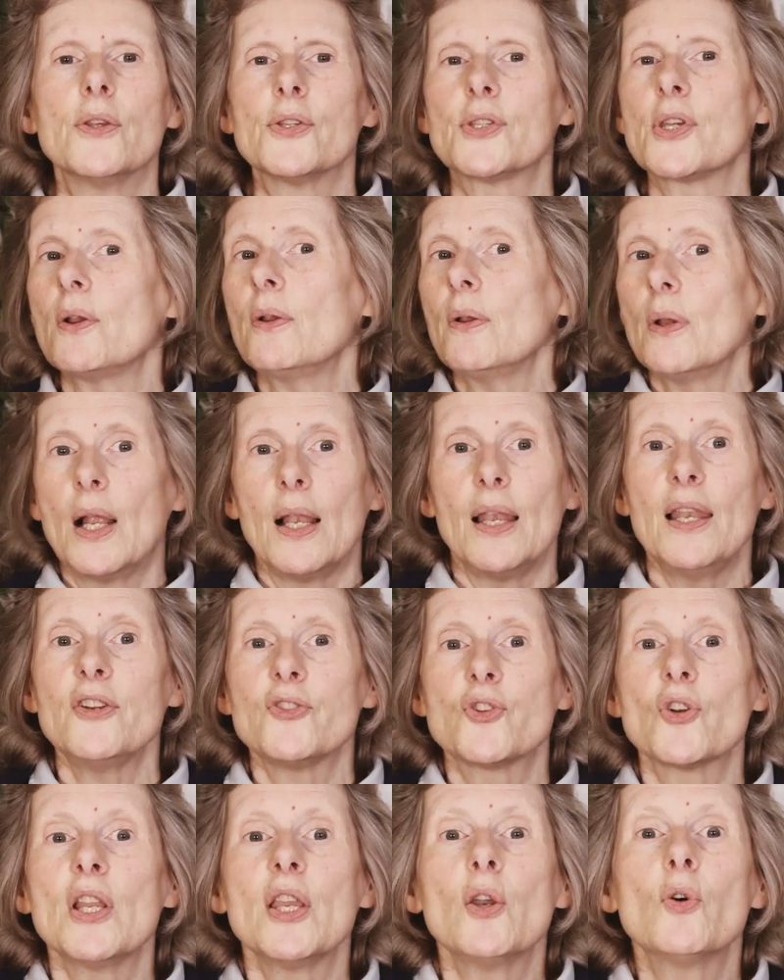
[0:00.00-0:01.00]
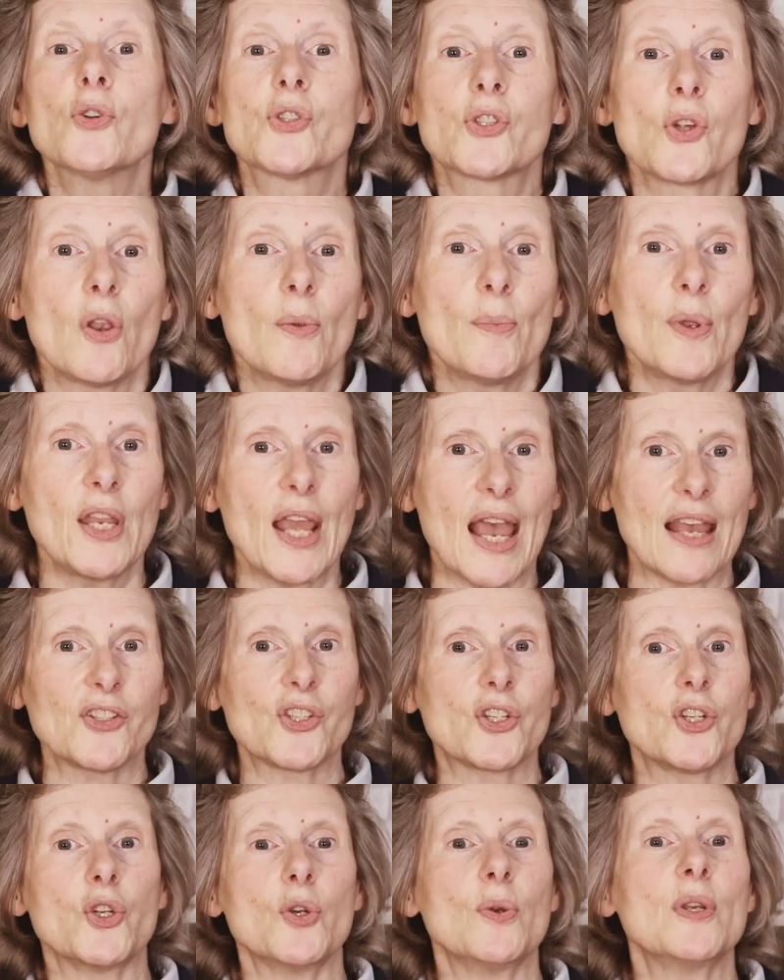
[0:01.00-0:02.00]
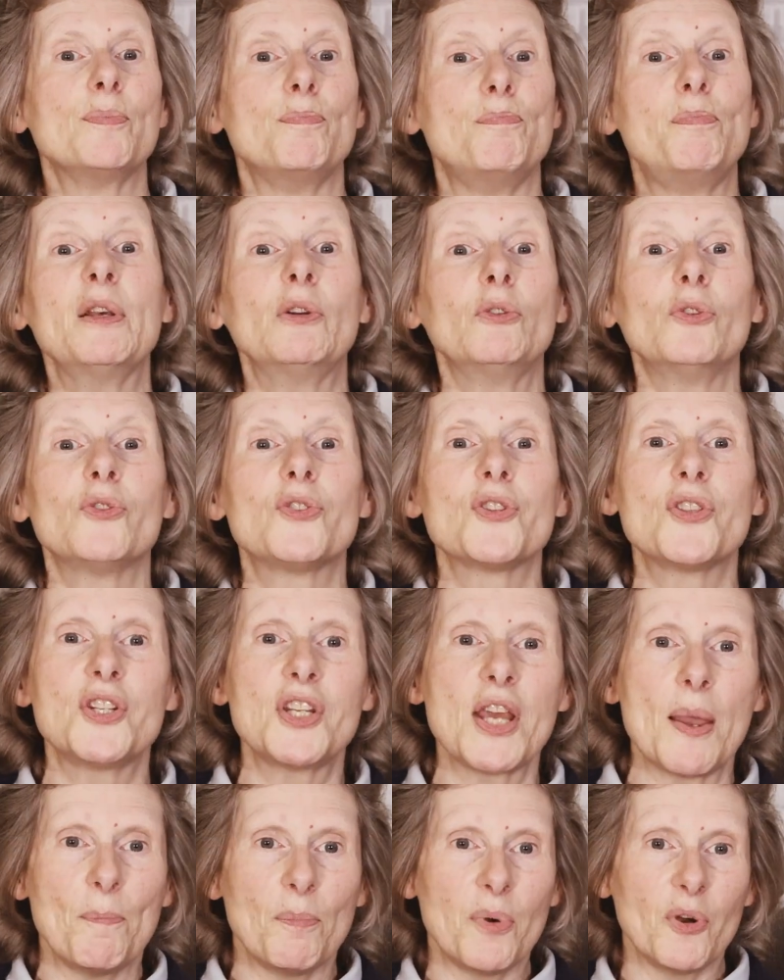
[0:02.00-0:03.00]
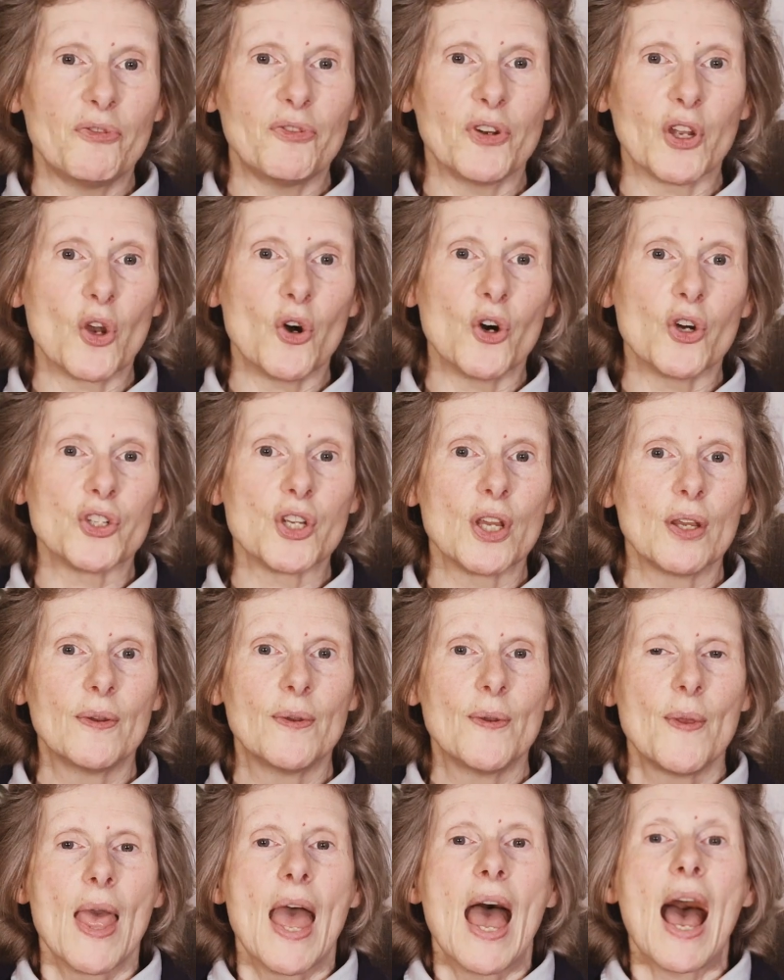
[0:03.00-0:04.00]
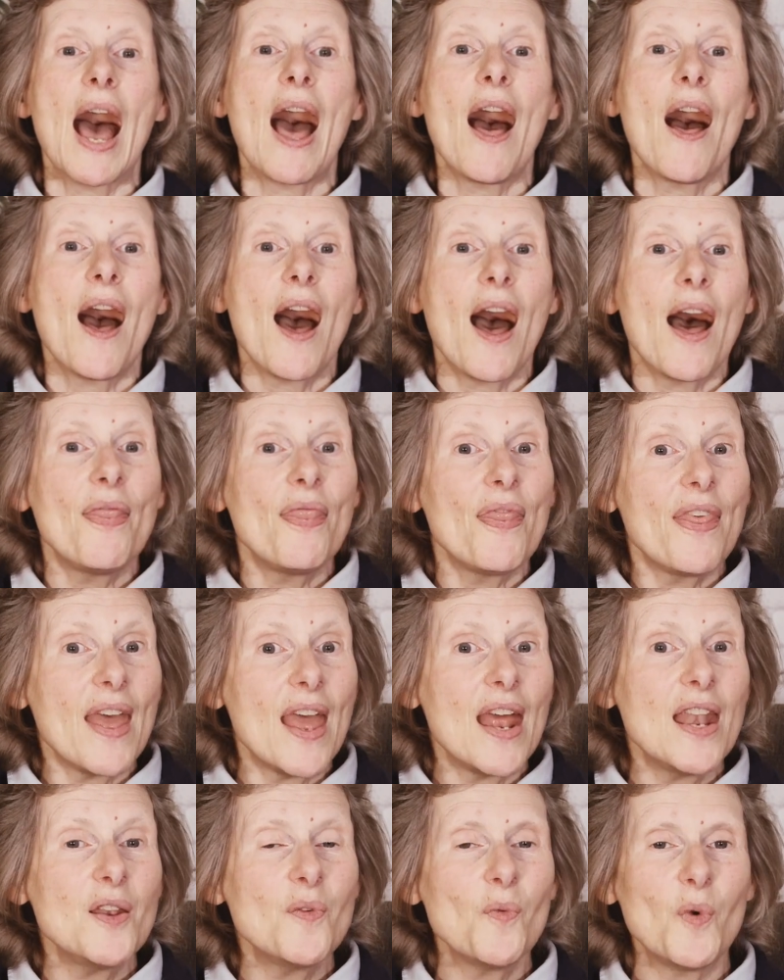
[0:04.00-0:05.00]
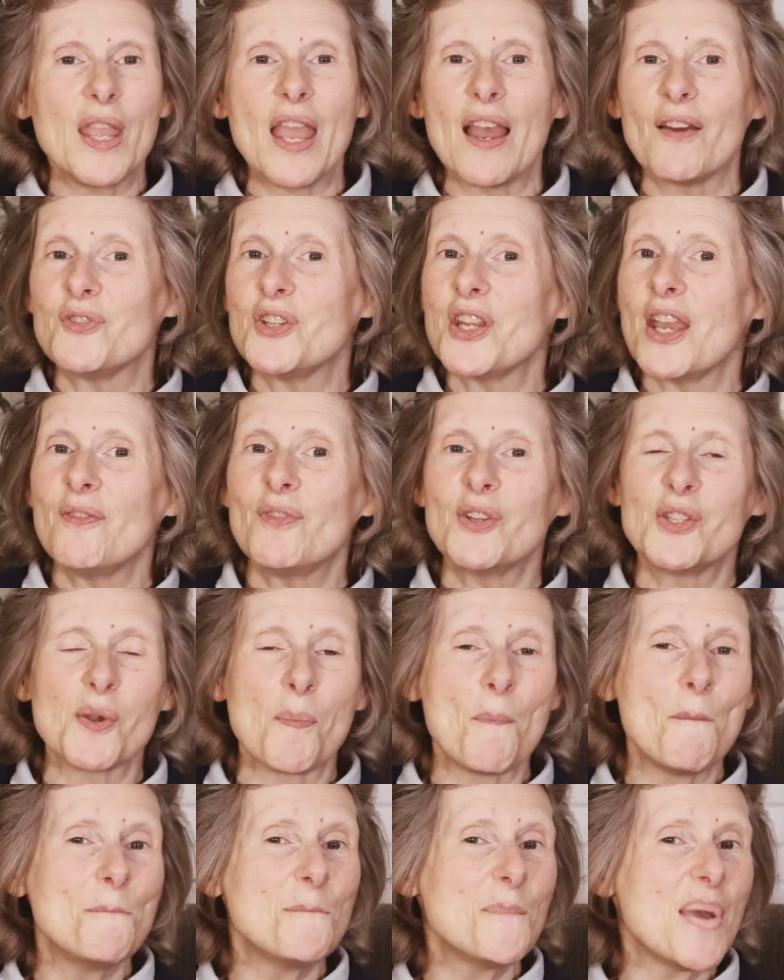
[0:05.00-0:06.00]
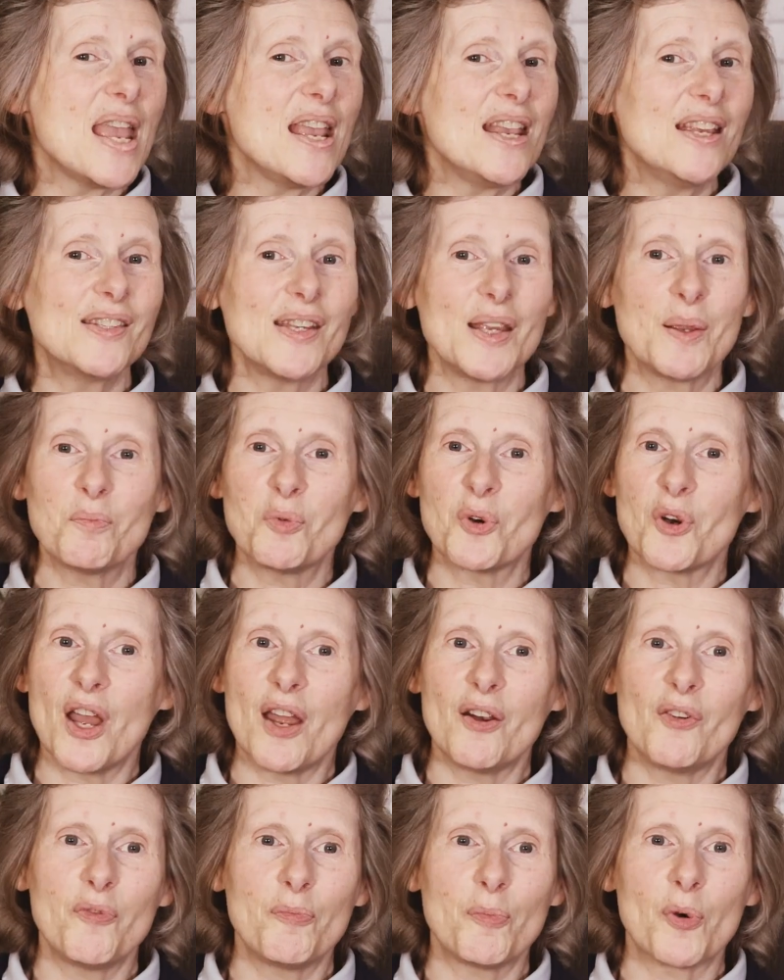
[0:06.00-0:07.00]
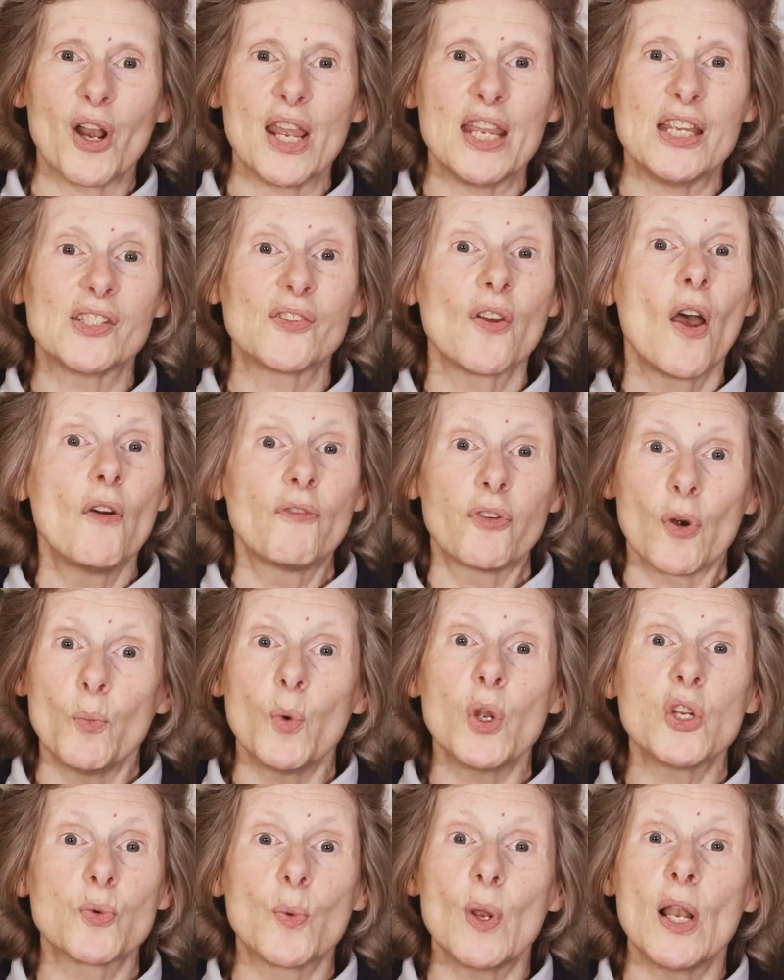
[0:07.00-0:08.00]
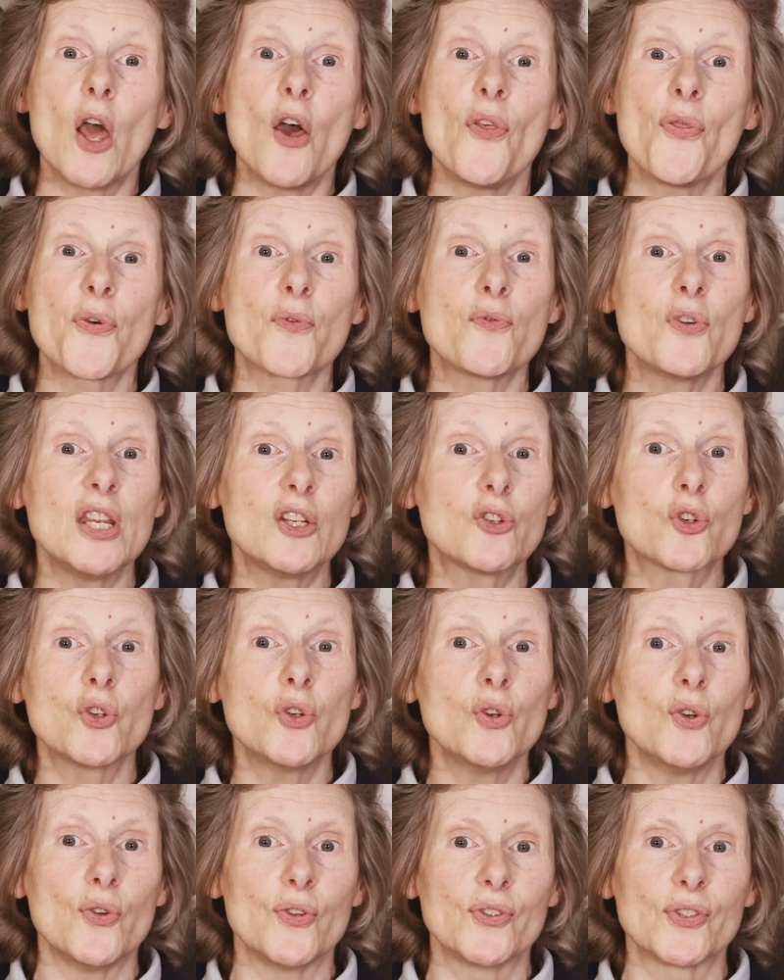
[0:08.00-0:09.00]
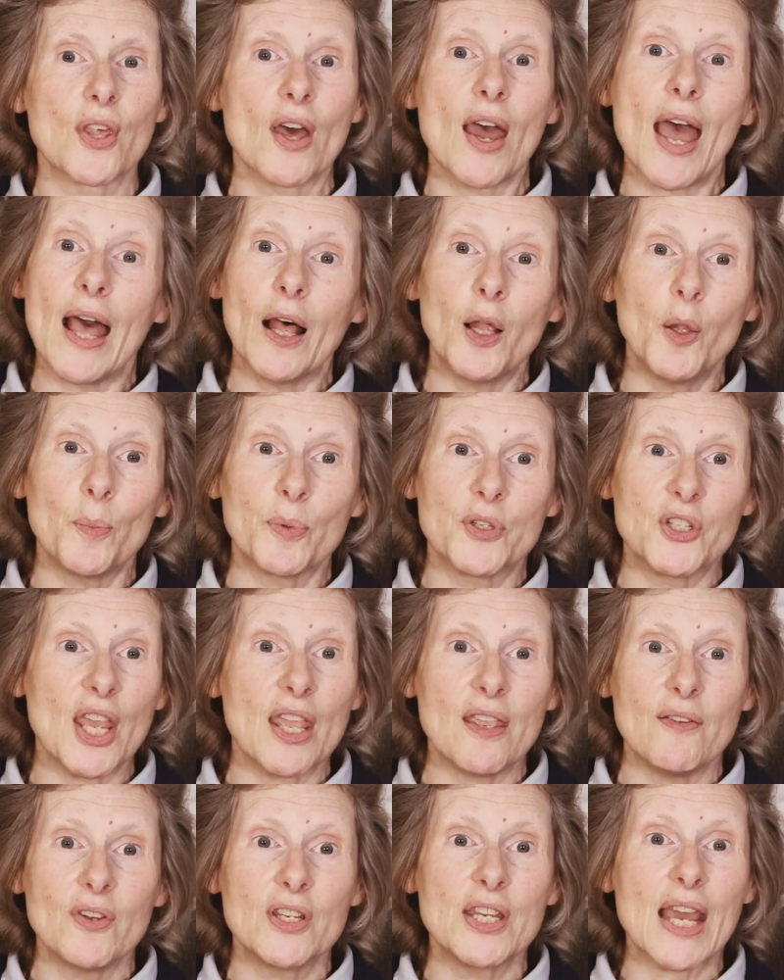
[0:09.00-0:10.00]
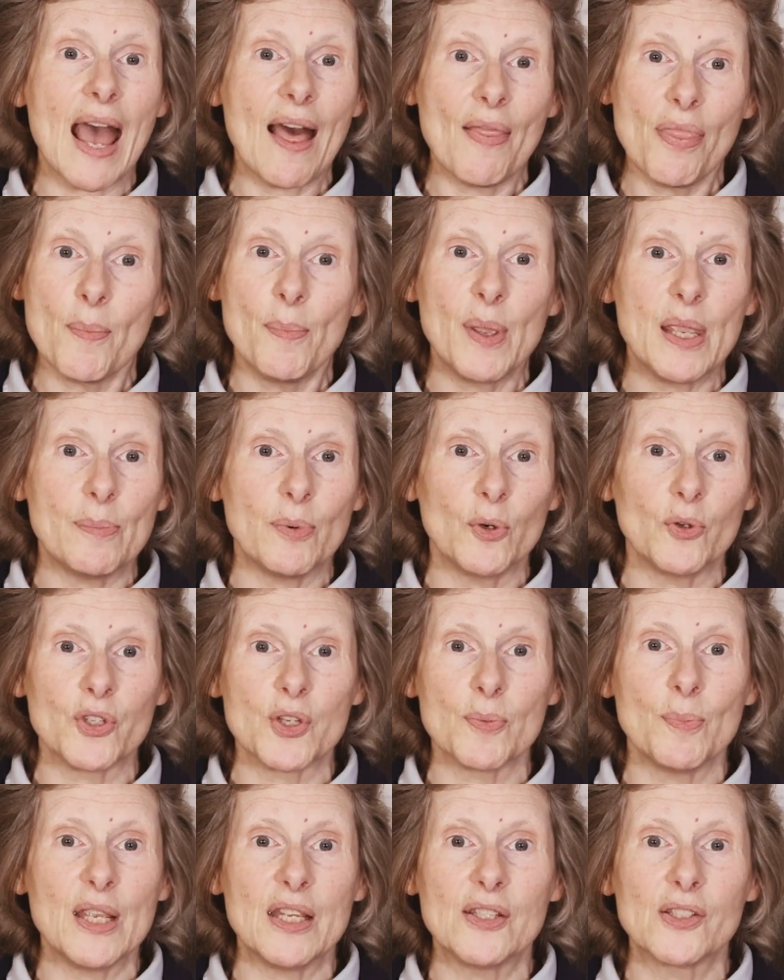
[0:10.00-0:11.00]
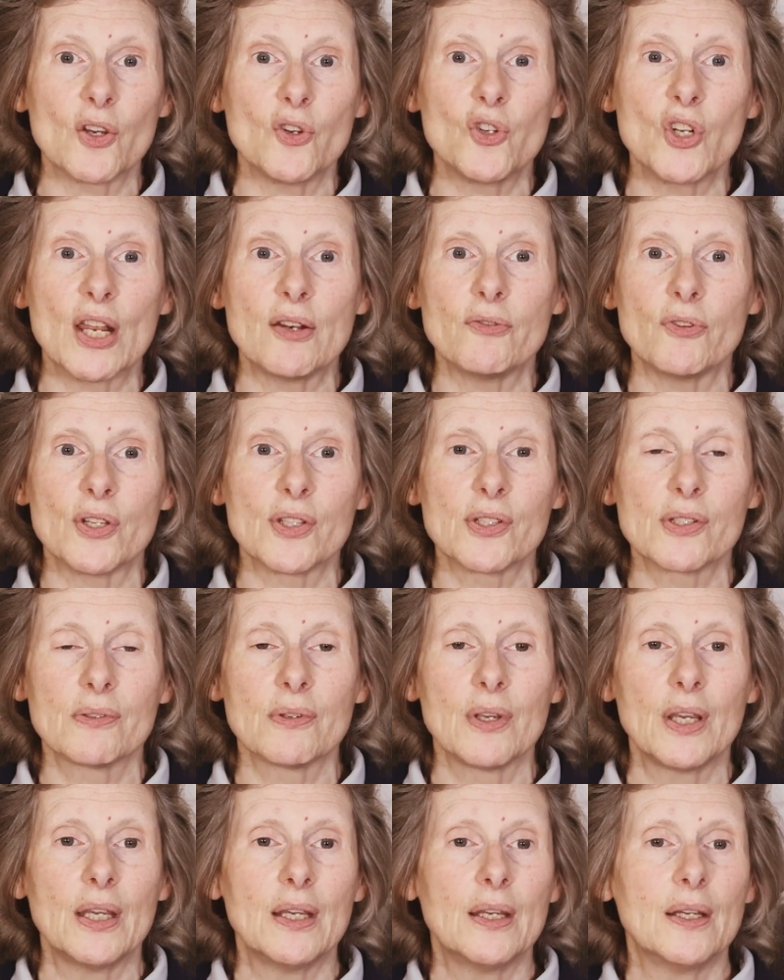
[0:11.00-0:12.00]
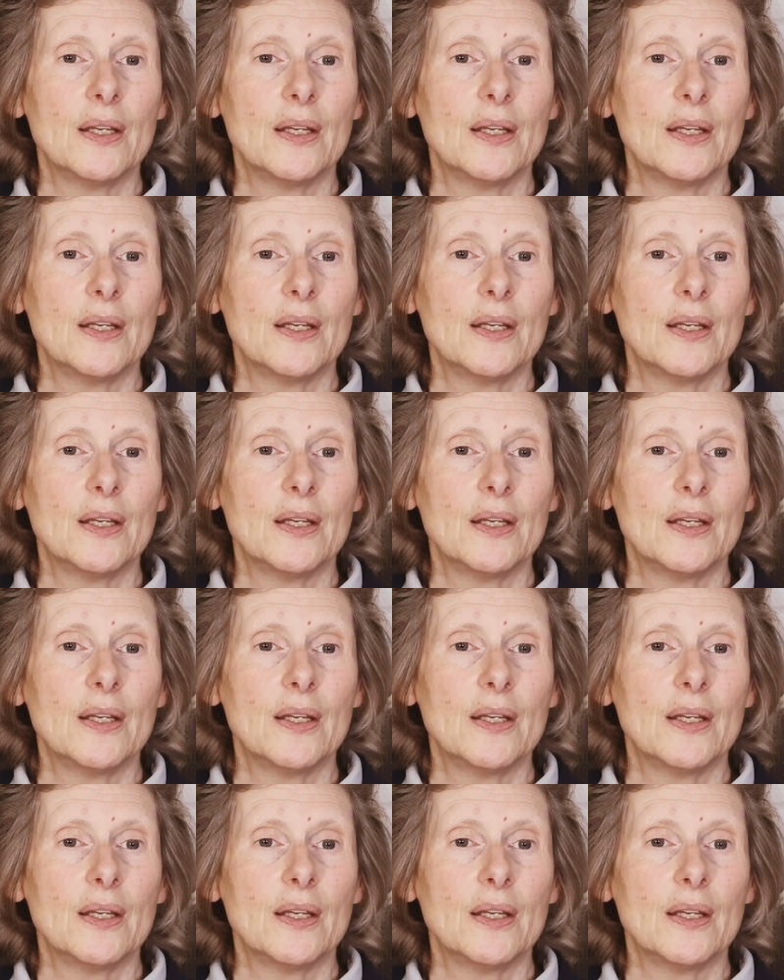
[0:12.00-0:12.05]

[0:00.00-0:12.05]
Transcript: So literally all Solomon has to do is build the temple for God. And then we have David's amazing prayer of praise, from which we learn three truths that help David and the people to be so generous.